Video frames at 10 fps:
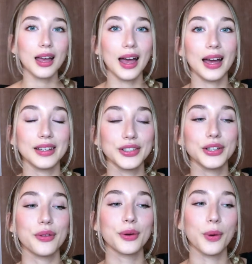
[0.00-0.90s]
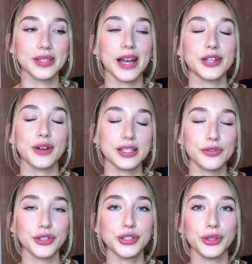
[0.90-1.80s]
And you know, the course that I
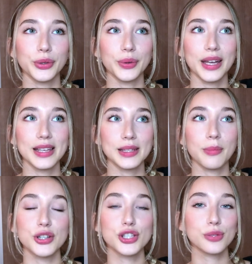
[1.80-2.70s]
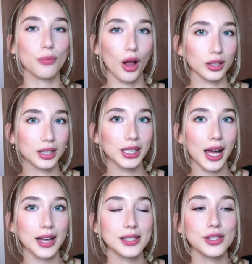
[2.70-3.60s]
transferred to is a much smaller
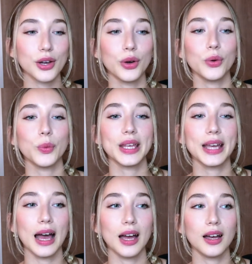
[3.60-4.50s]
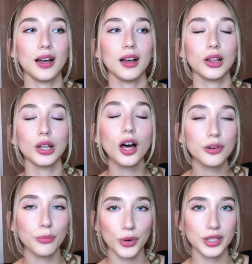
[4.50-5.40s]
class, so we get a lot
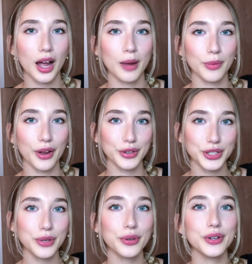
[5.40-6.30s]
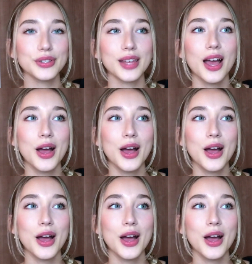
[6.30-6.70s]
more time with our tutors.